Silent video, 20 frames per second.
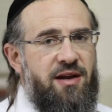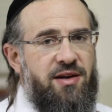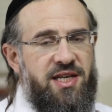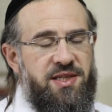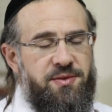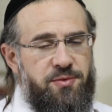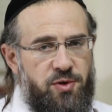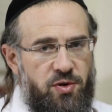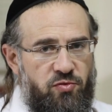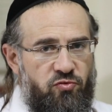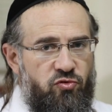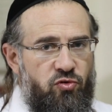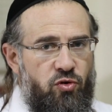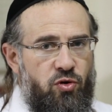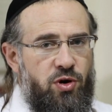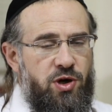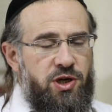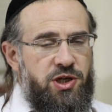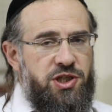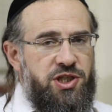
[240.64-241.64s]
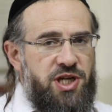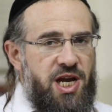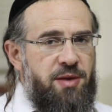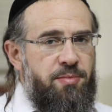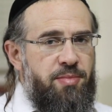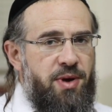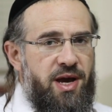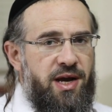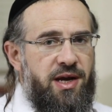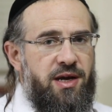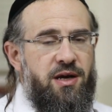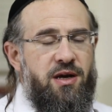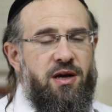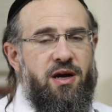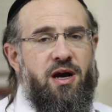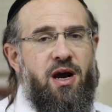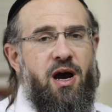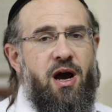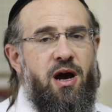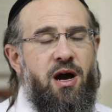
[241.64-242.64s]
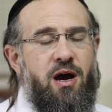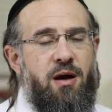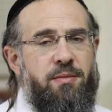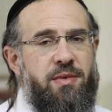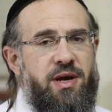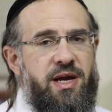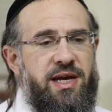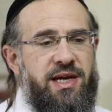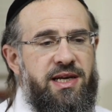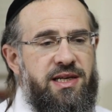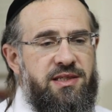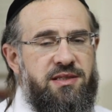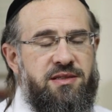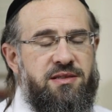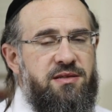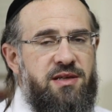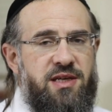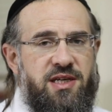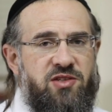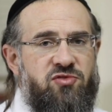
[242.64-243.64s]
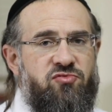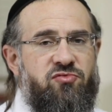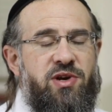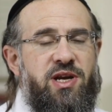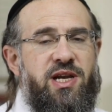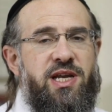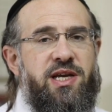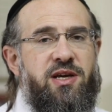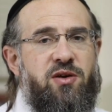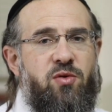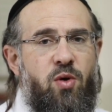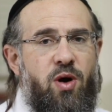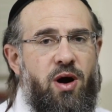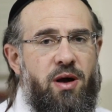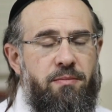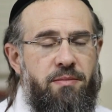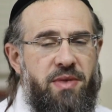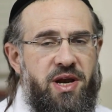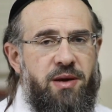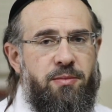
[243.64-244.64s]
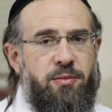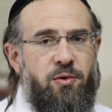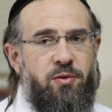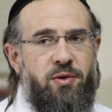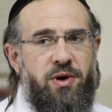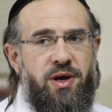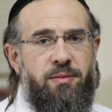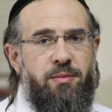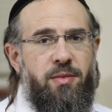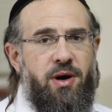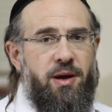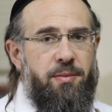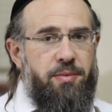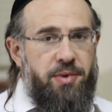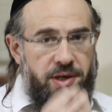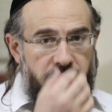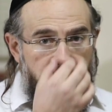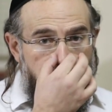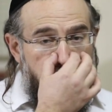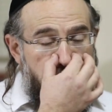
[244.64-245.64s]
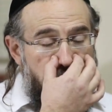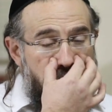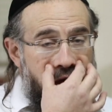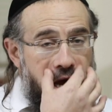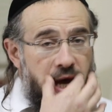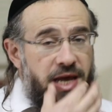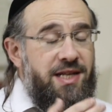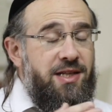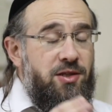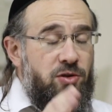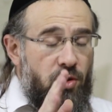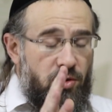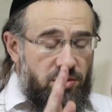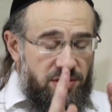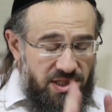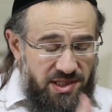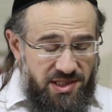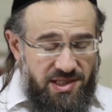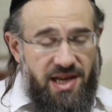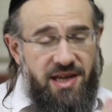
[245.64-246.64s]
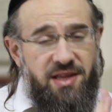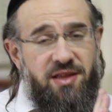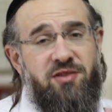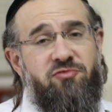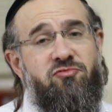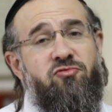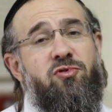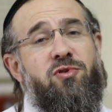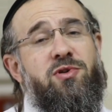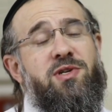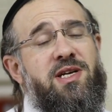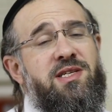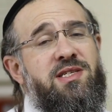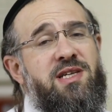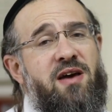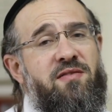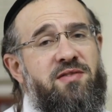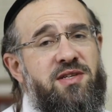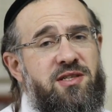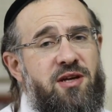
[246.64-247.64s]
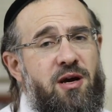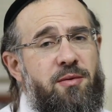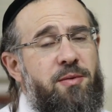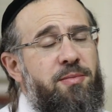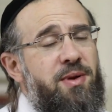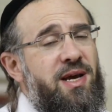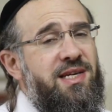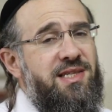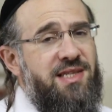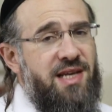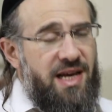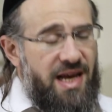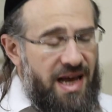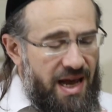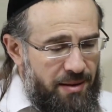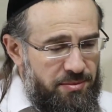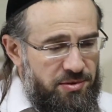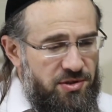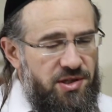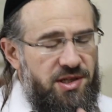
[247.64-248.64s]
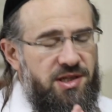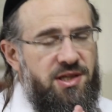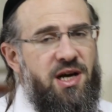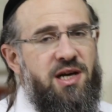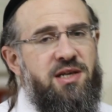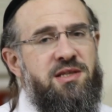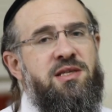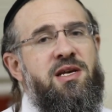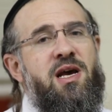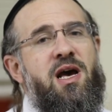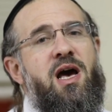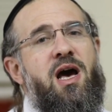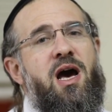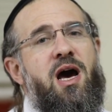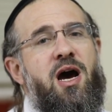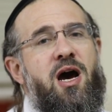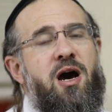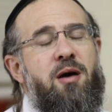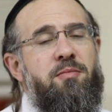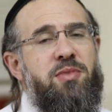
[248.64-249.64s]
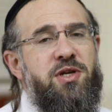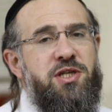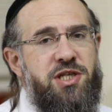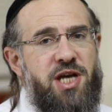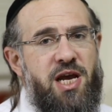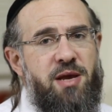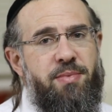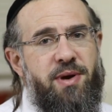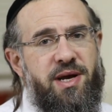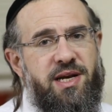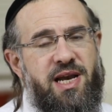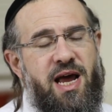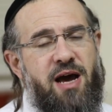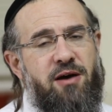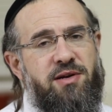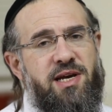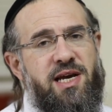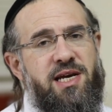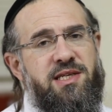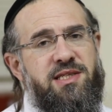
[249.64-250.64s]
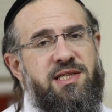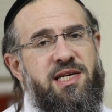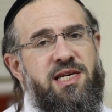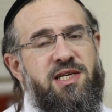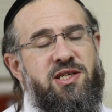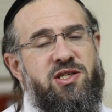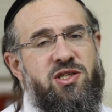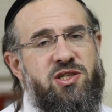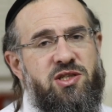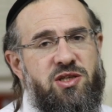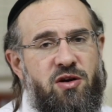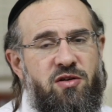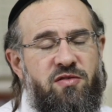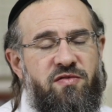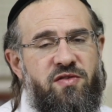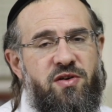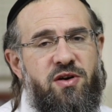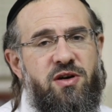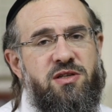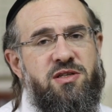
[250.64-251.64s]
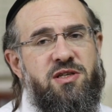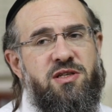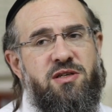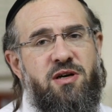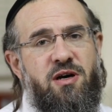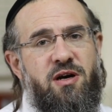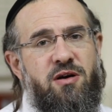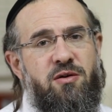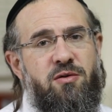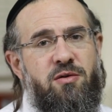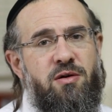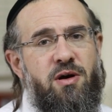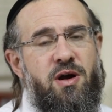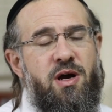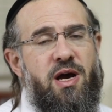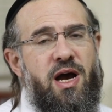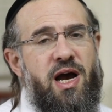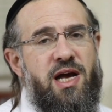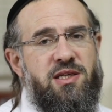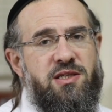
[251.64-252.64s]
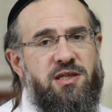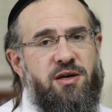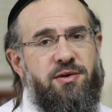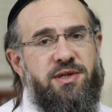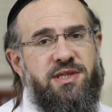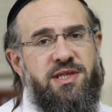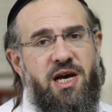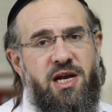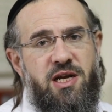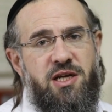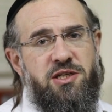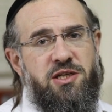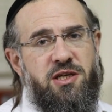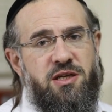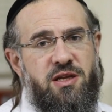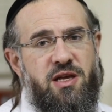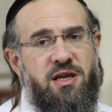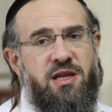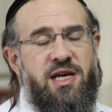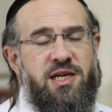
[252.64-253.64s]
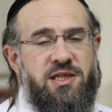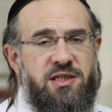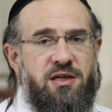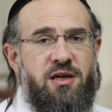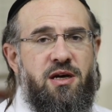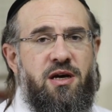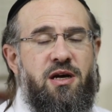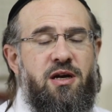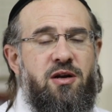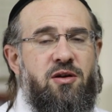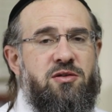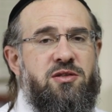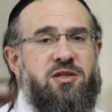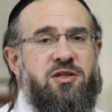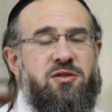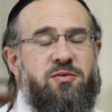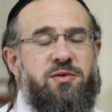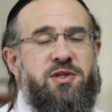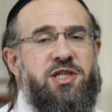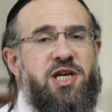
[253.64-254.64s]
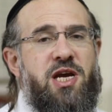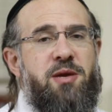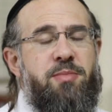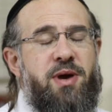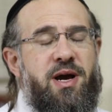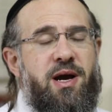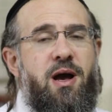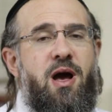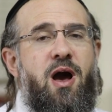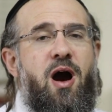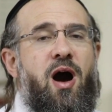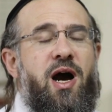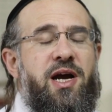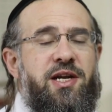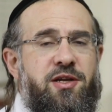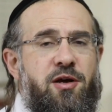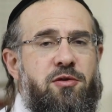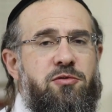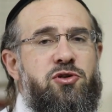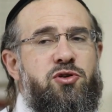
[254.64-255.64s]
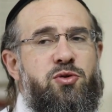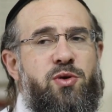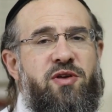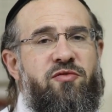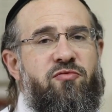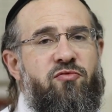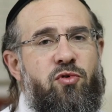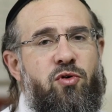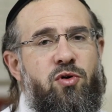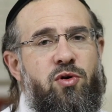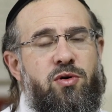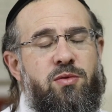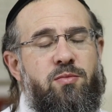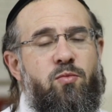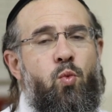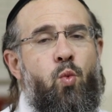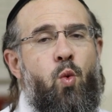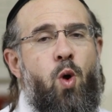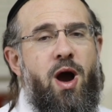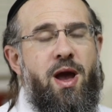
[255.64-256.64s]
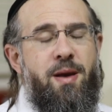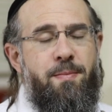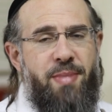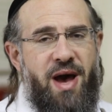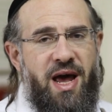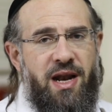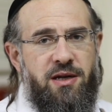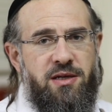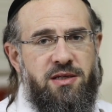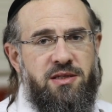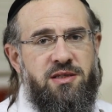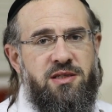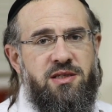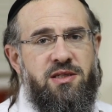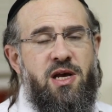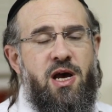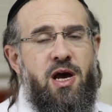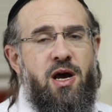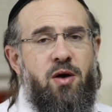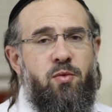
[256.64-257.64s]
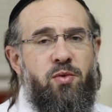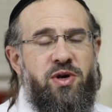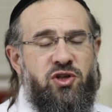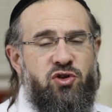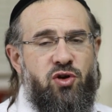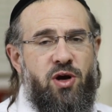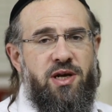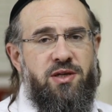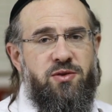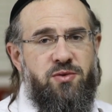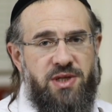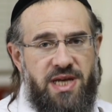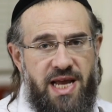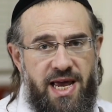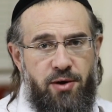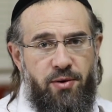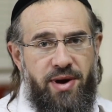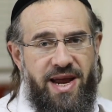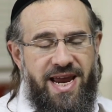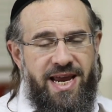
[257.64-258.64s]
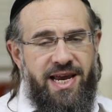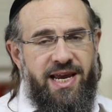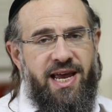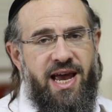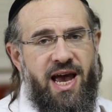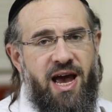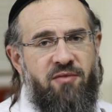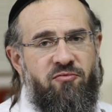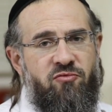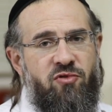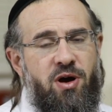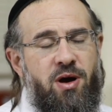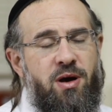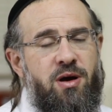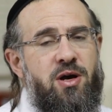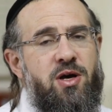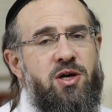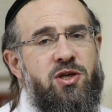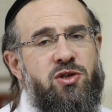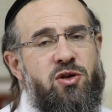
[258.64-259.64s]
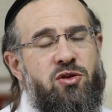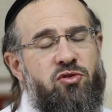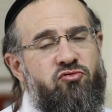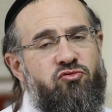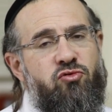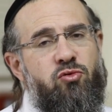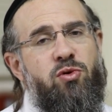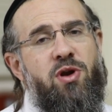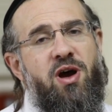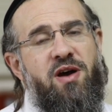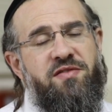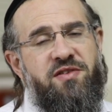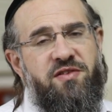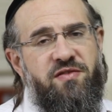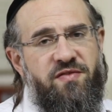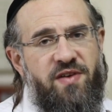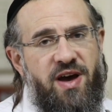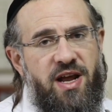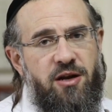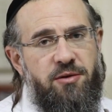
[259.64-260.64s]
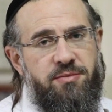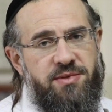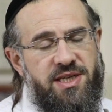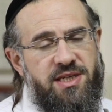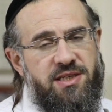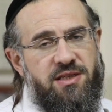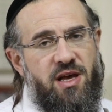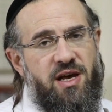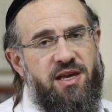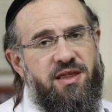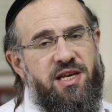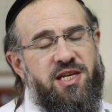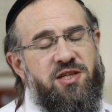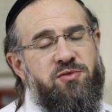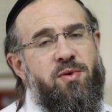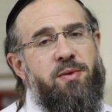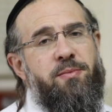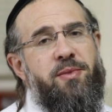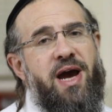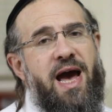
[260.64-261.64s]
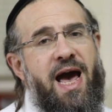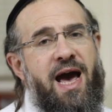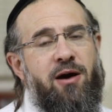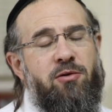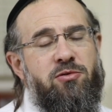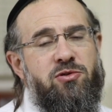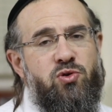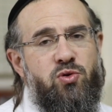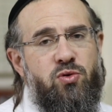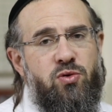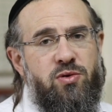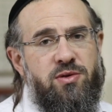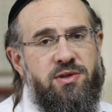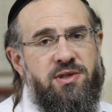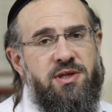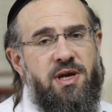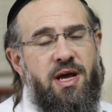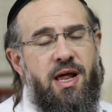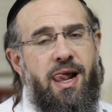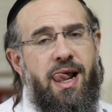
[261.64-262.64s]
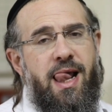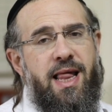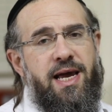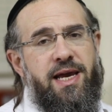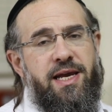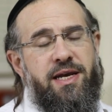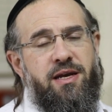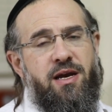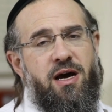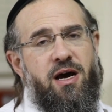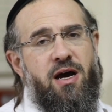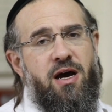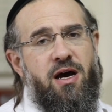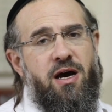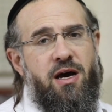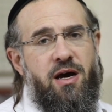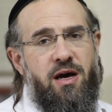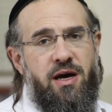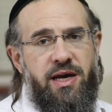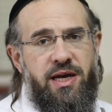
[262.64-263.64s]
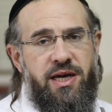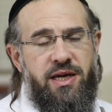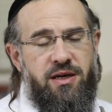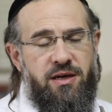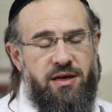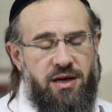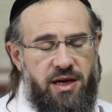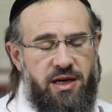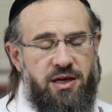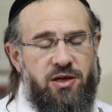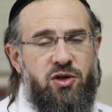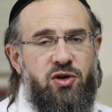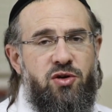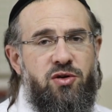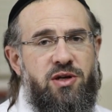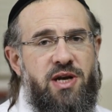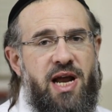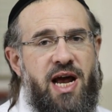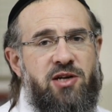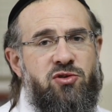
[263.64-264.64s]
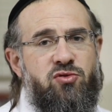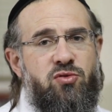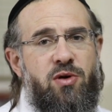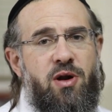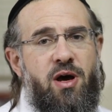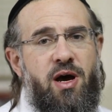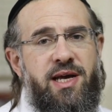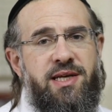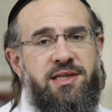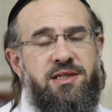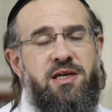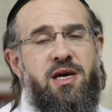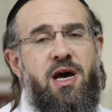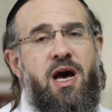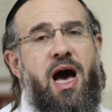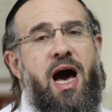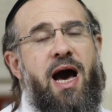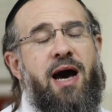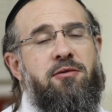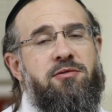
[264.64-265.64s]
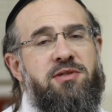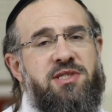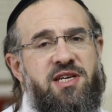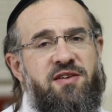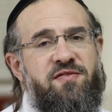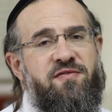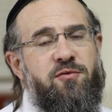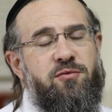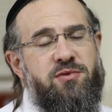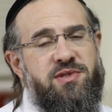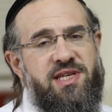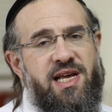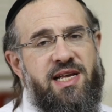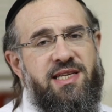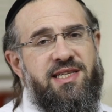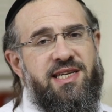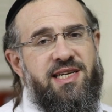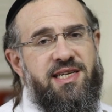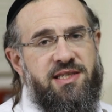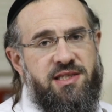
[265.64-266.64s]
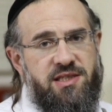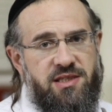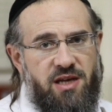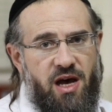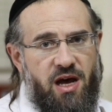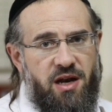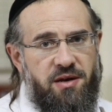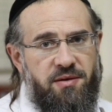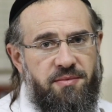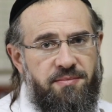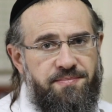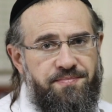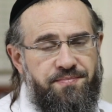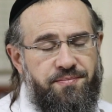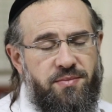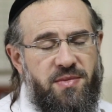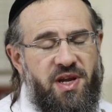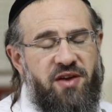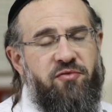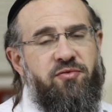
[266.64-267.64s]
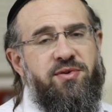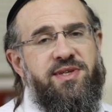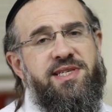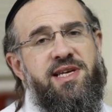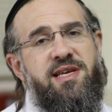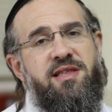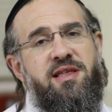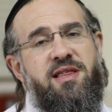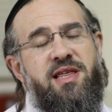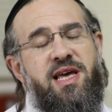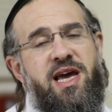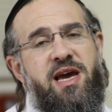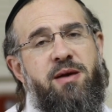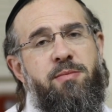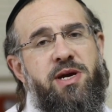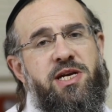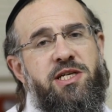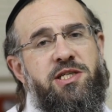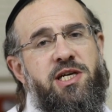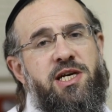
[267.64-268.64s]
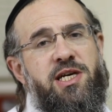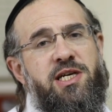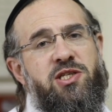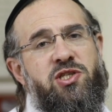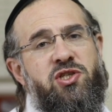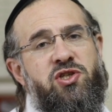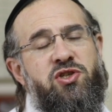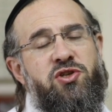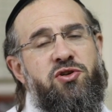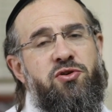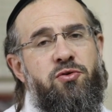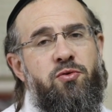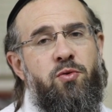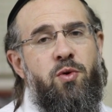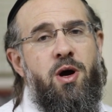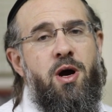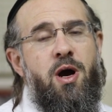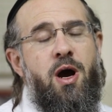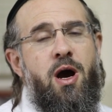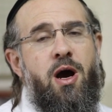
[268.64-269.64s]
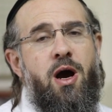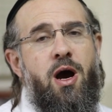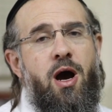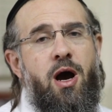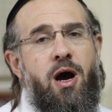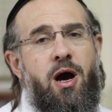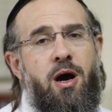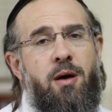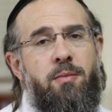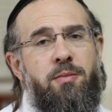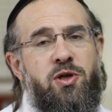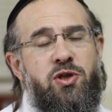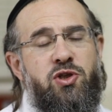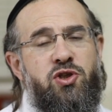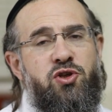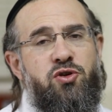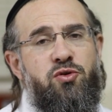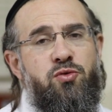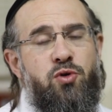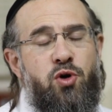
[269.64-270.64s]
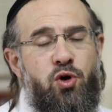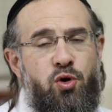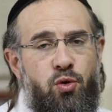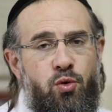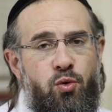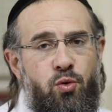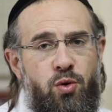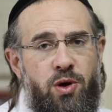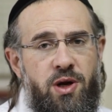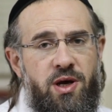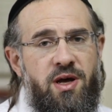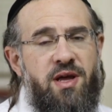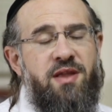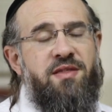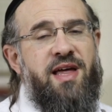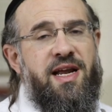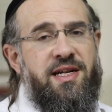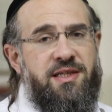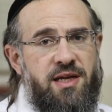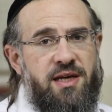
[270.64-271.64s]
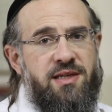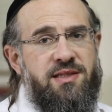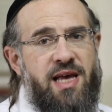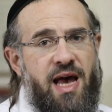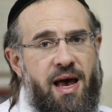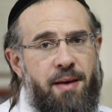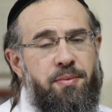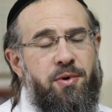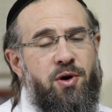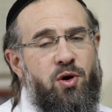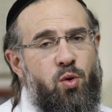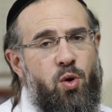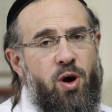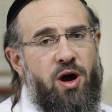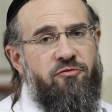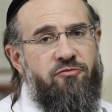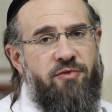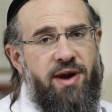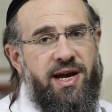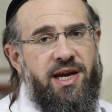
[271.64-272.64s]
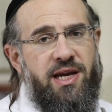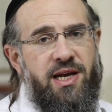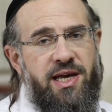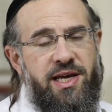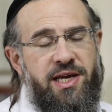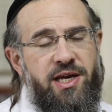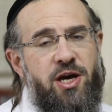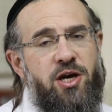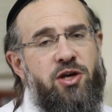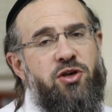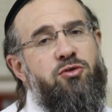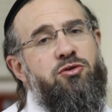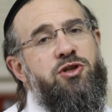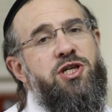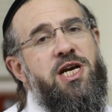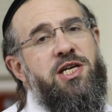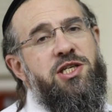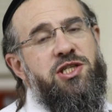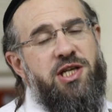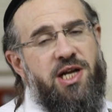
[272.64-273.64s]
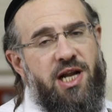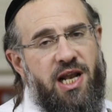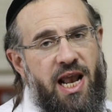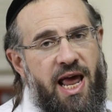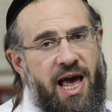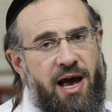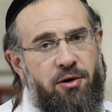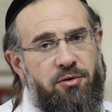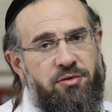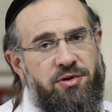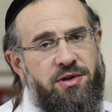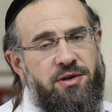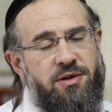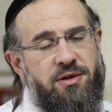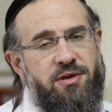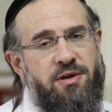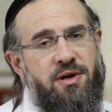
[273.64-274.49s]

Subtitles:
nowadays between RAW and JPEG is really quite minimal, in my opinion. Not to say that RAW doesn't have its time and place, it absolutely does, but JPEG nowadays is so versatile and so intelligent that there's a lot to do with JPEG. I don't shoot in RAW. White balance, we're trying to nail in camera. So the rule I've developed is like this: when we're outdoors in good natural light, our default setting is sun. If we see that the image is too cool, that does happen quite regularly, you change to cloud.